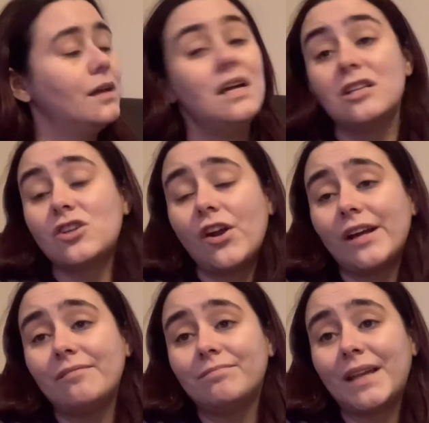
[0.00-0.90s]

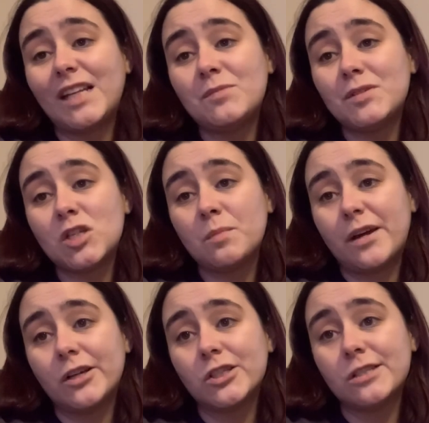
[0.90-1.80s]
sorry, that is Mr.
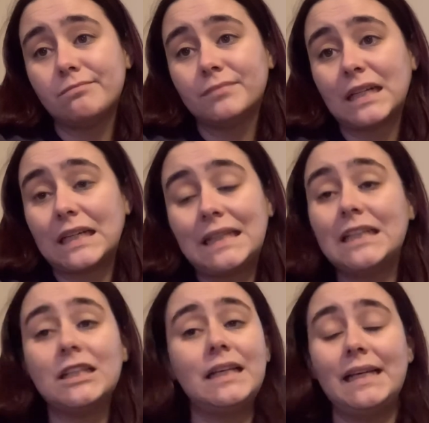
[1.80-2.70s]
Butters.
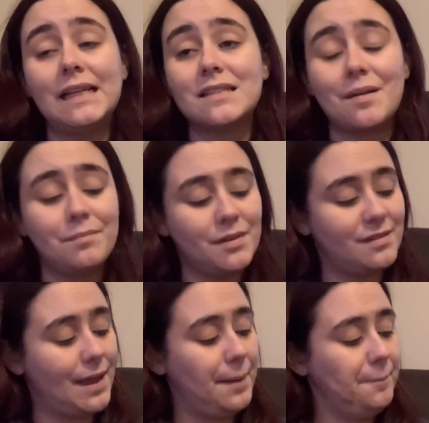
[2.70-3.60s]
Clearly he has something to
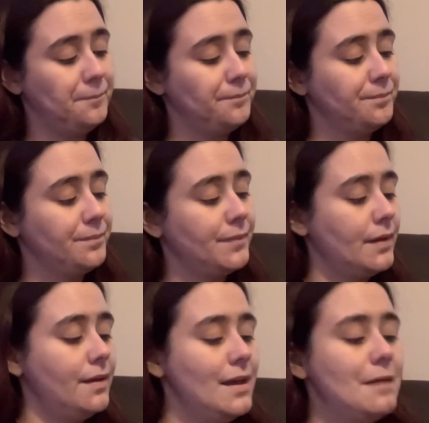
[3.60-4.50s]
say.
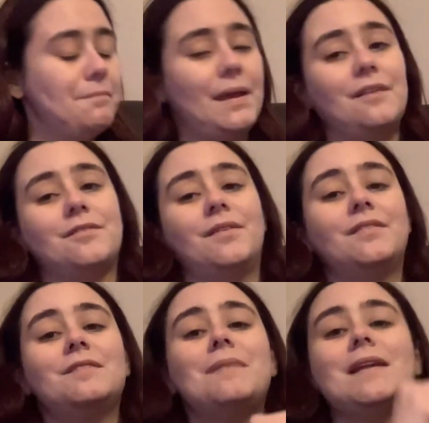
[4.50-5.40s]
Yes,
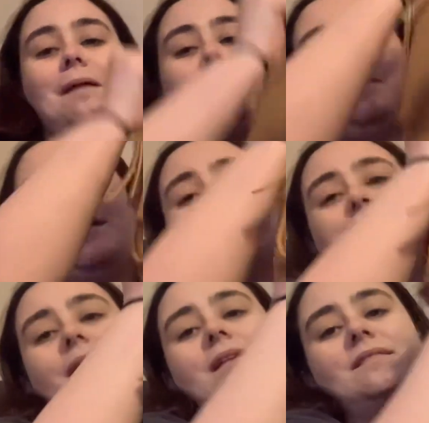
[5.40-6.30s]
this is my diaper bag.
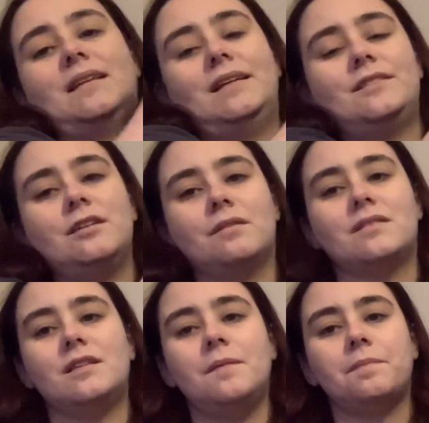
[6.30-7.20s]
It is an Itzy
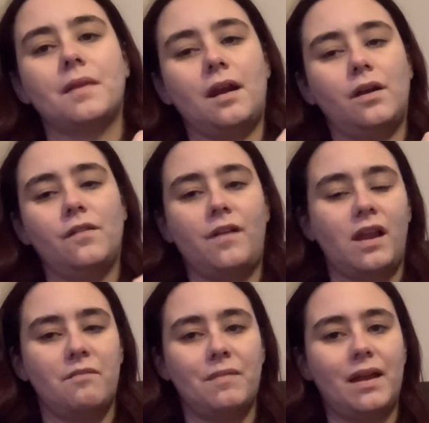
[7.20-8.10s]
Ritzy. I don't know if
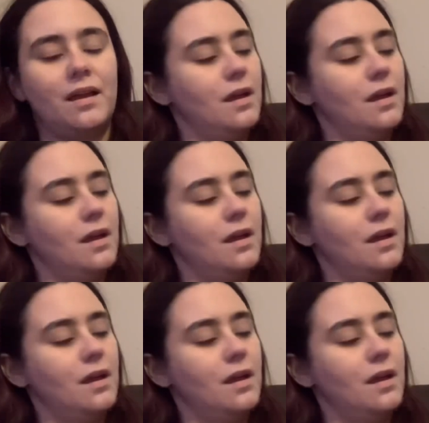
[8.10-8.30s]
any of my